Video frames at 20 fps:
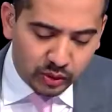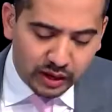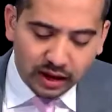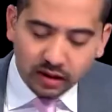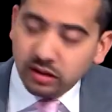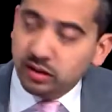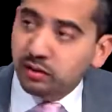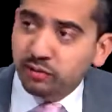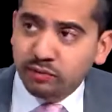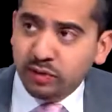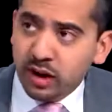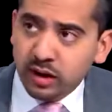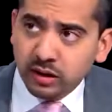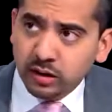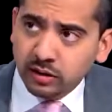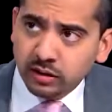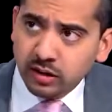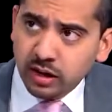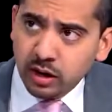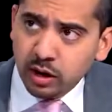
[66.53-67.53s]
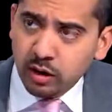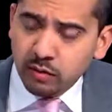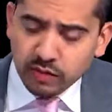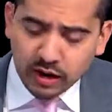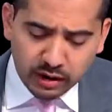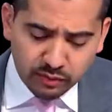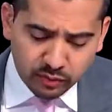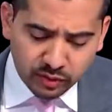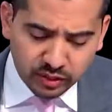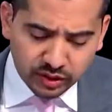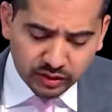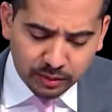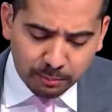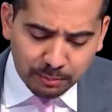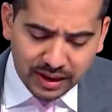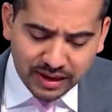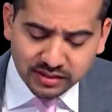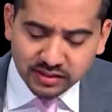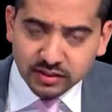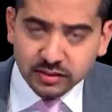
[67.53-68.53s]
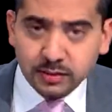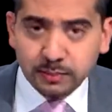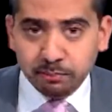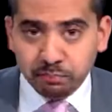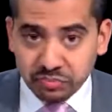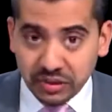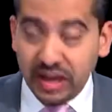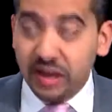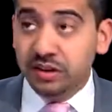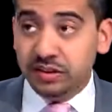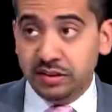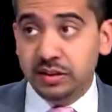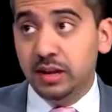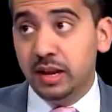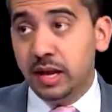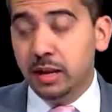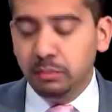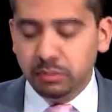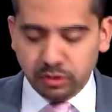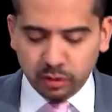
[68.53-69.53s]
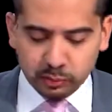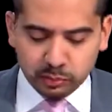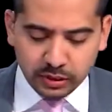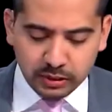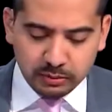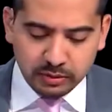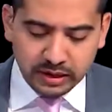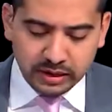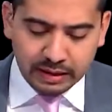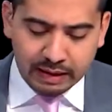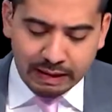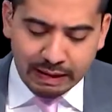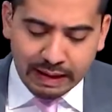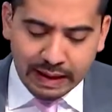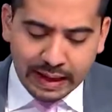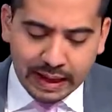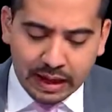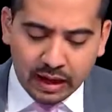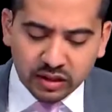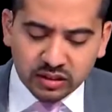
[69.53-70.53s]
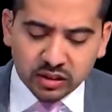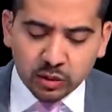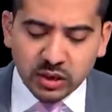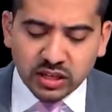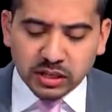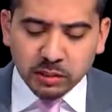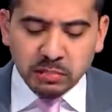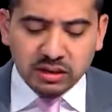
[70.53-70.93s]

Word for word: gets the final say over everything that matters. Hence the name Supreme Leader. Uh, so it's a